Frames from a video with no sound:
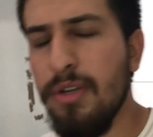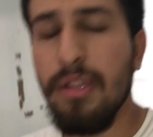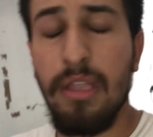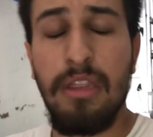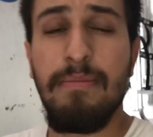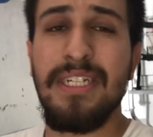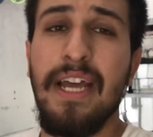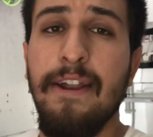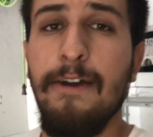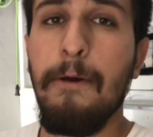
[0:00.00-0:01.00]
due to the
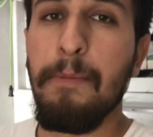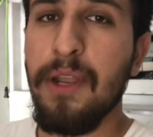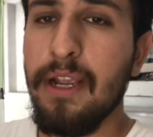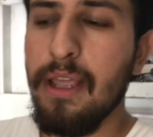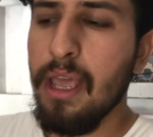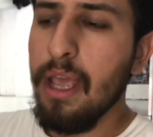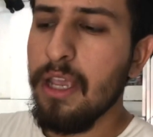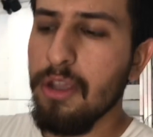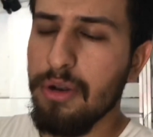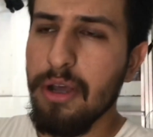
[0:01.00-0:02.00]
thermostat not opening.
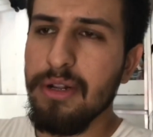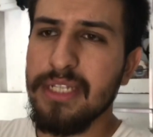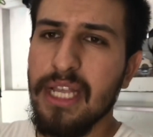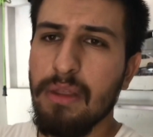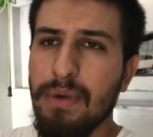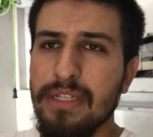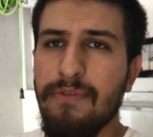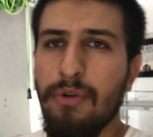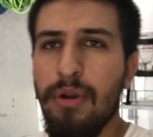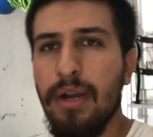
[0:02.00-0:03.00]
You'll notice that the
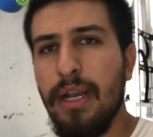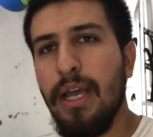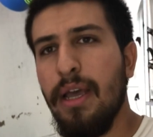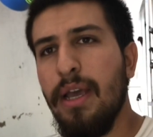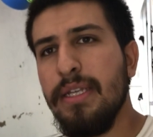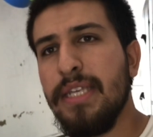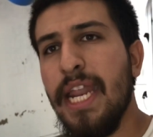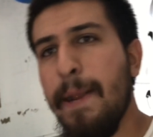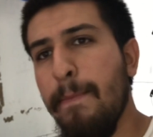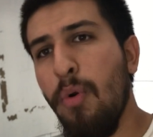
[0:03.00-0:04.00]
reservoir is
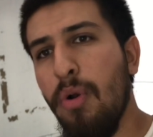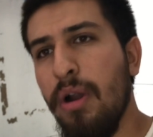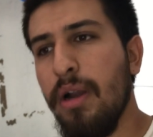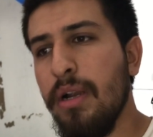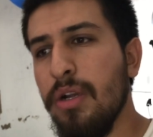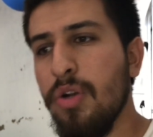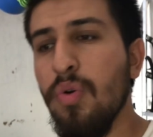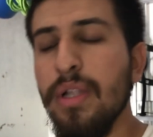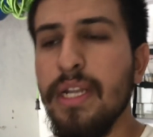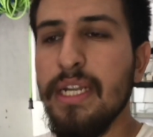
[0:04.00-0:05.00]
getting more
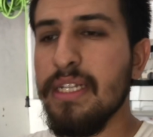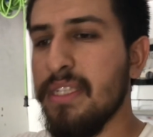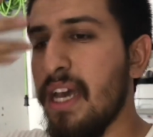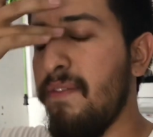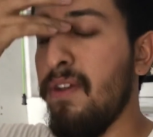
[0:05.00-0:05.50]
coolant inside of